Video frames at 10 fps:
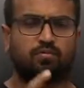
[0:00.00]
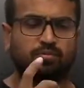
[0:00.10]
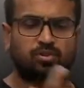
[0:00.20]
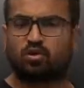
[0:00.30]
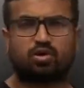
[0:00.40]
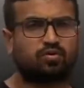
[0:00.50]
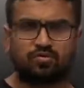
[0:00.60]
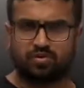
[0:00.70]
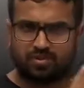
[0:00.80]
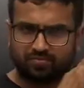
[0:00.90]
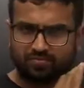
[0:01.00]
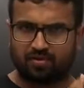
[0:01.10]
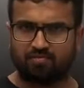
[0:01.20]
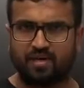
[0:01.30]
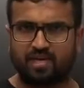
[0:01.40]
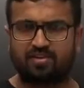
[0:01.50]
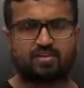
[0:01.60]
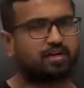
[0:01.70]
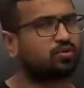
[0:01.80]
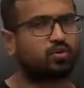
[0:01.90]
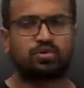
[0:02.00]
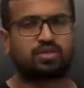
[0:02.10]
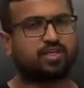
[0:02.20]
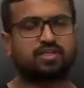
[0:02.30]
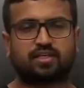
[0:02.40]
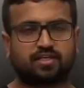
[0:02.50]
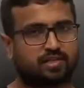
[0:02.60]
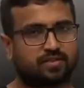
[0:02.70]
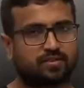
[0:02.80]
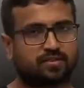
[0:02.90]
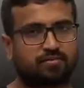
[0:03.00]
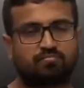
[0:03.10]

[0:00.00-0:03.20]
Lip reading: Mr. Ron is a firm believer that you don't chase success.